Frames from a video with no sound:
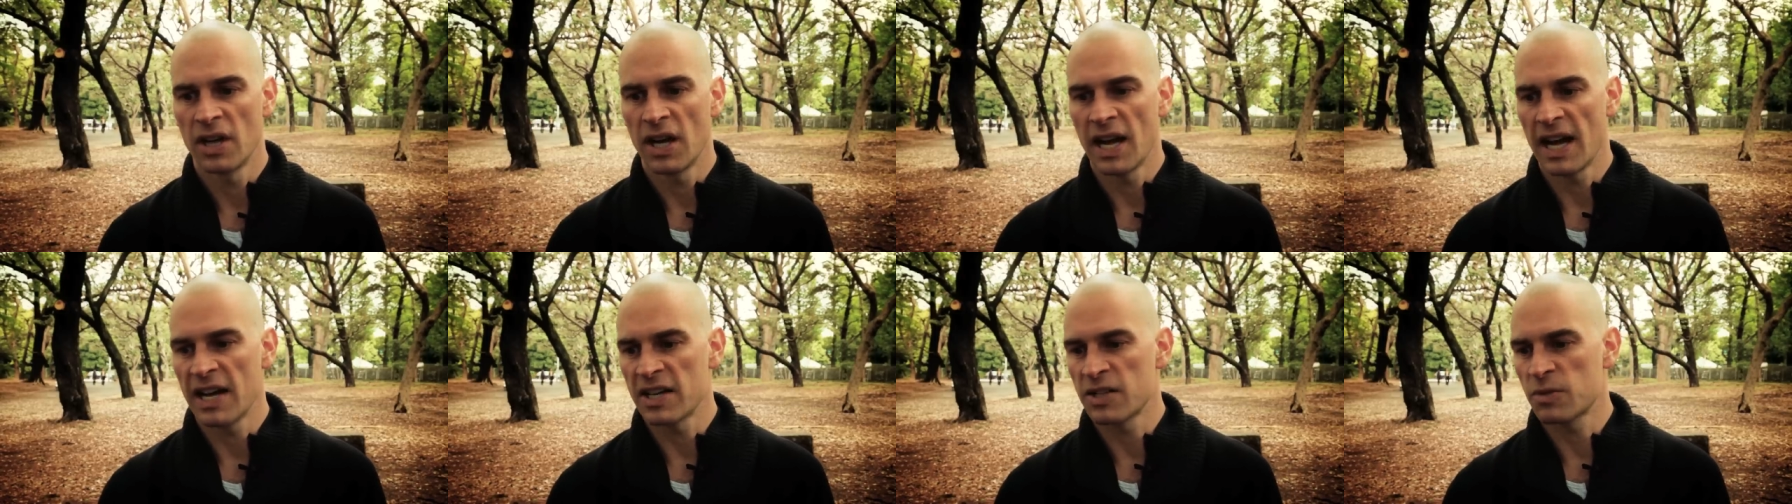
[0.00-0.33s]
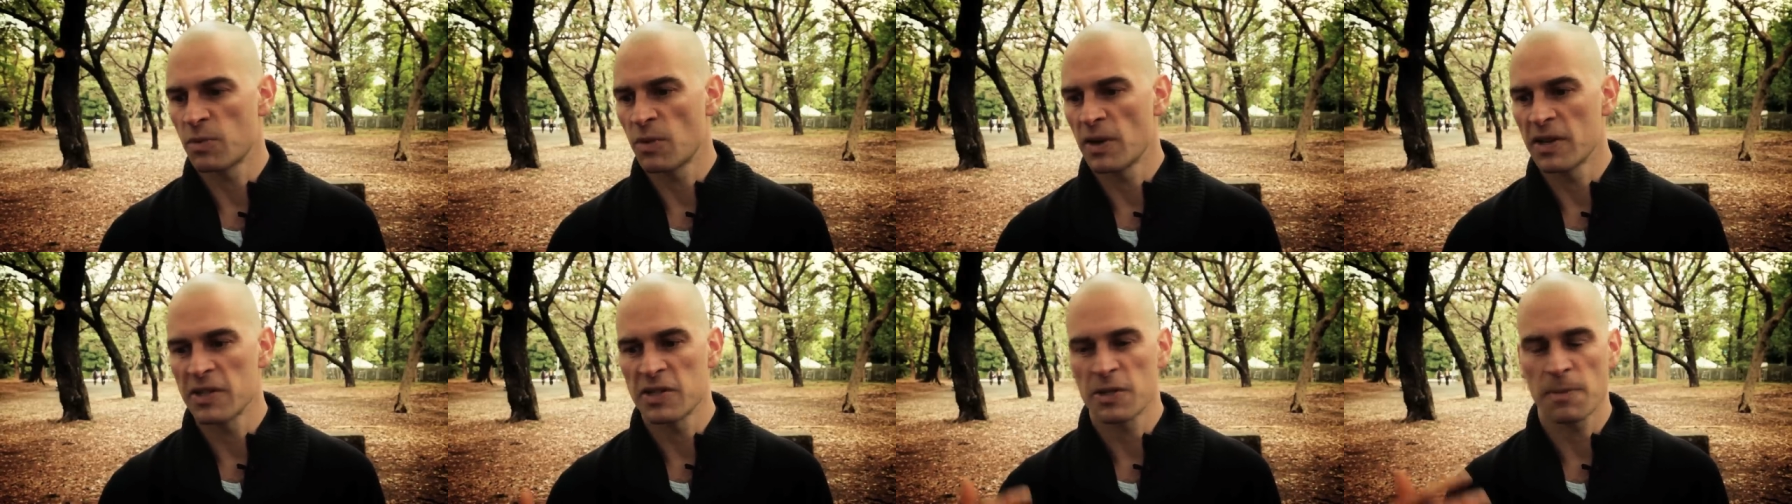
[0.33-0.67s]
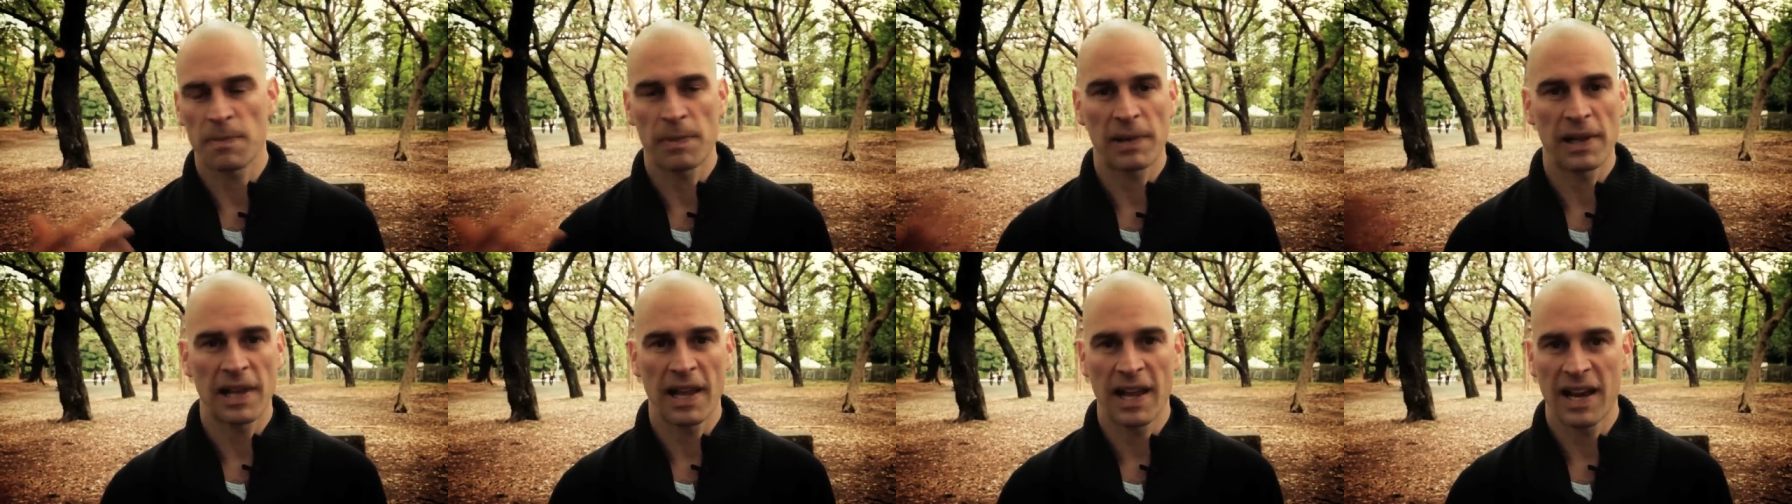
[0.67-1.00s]
as one's
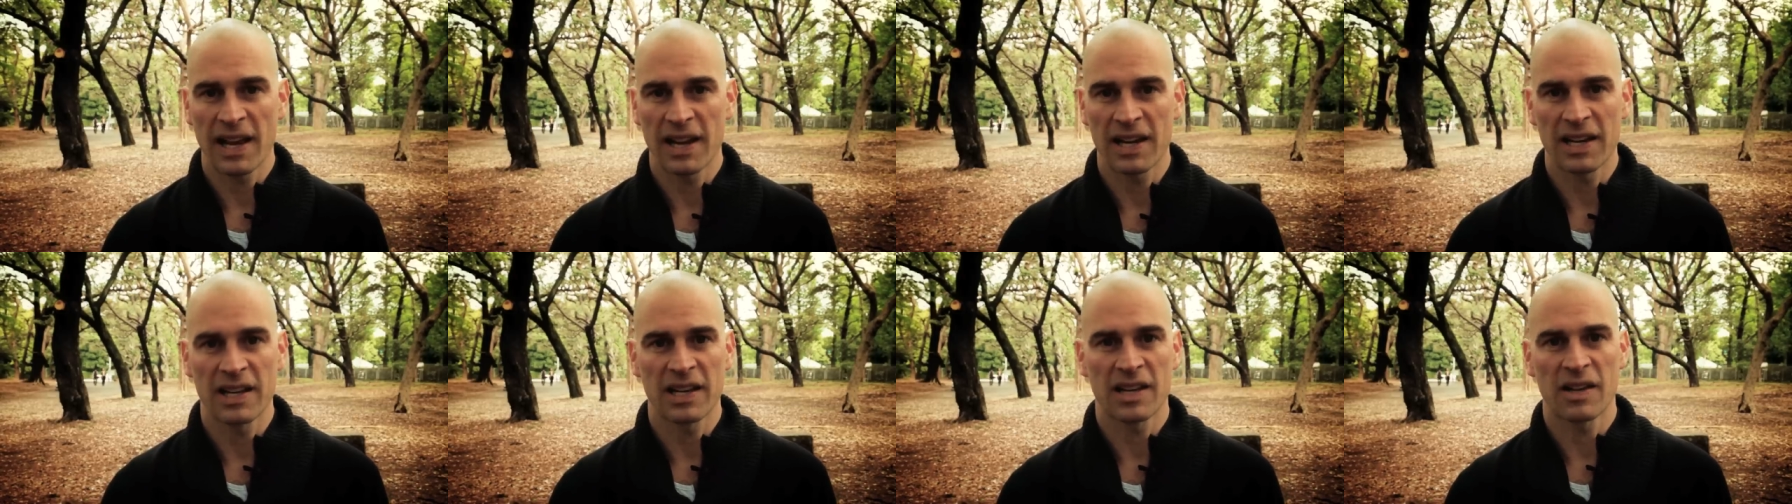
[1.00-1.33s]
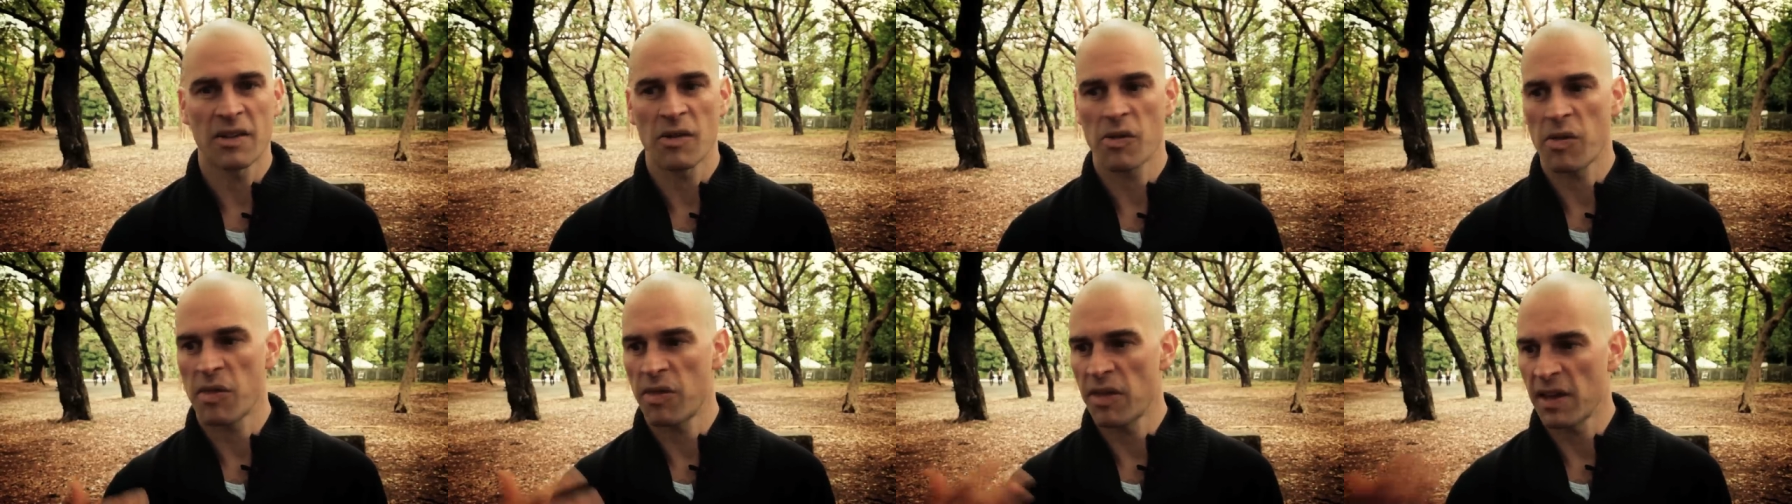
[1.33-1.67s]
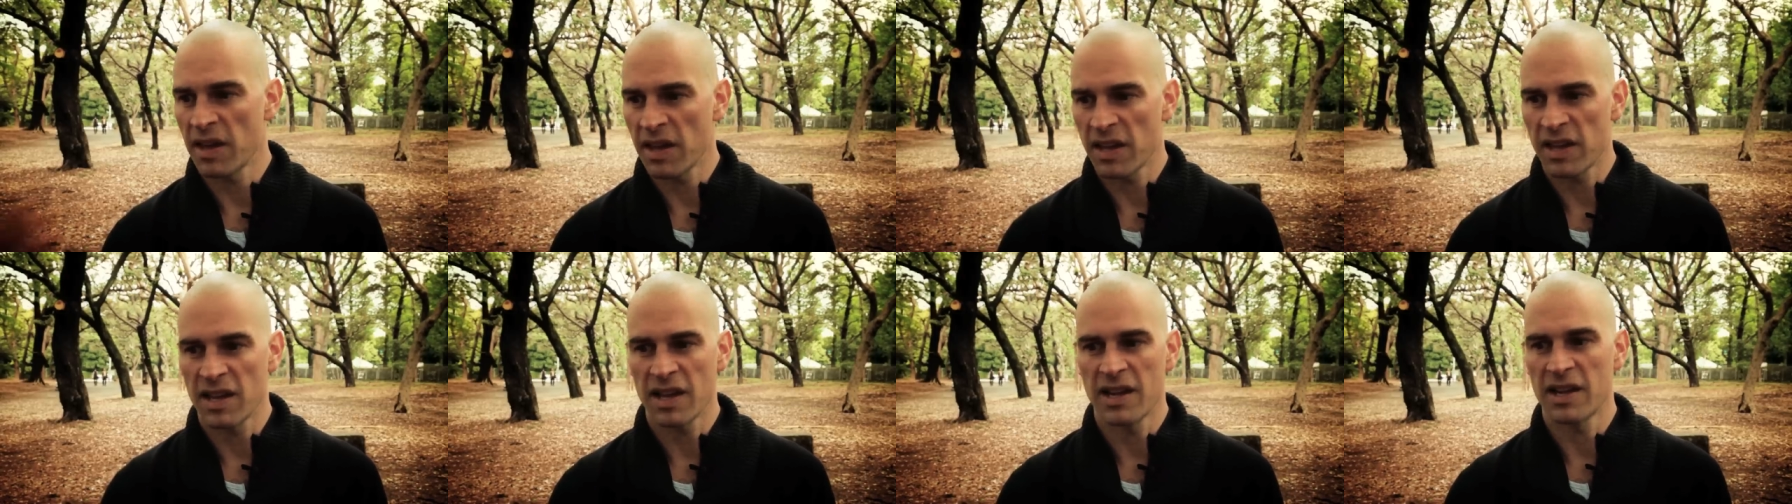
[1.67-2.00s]
planning,
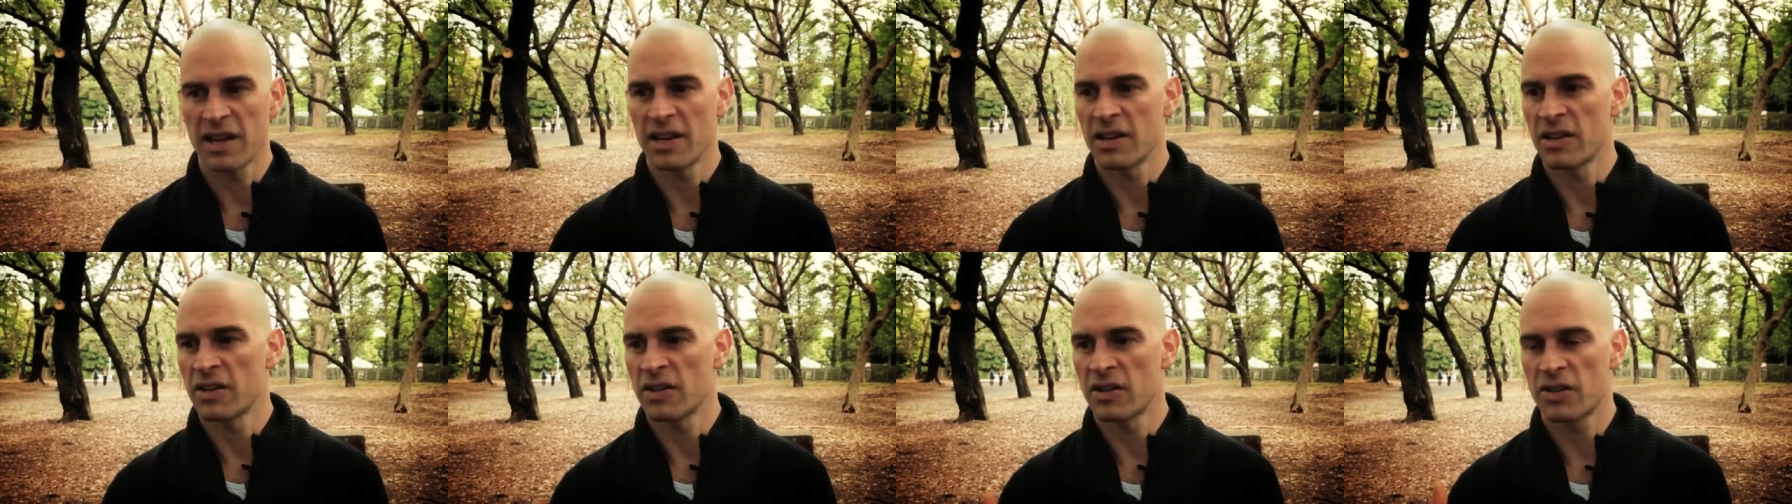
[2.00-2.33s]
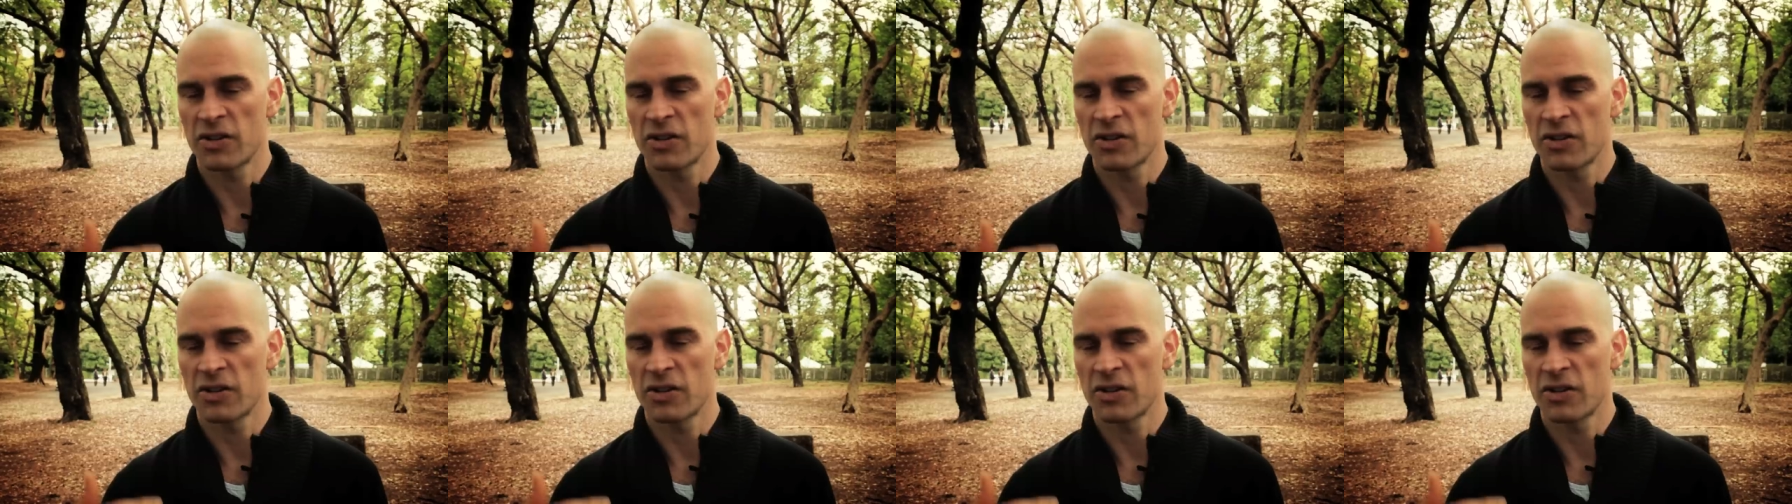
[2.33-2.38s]
thinking,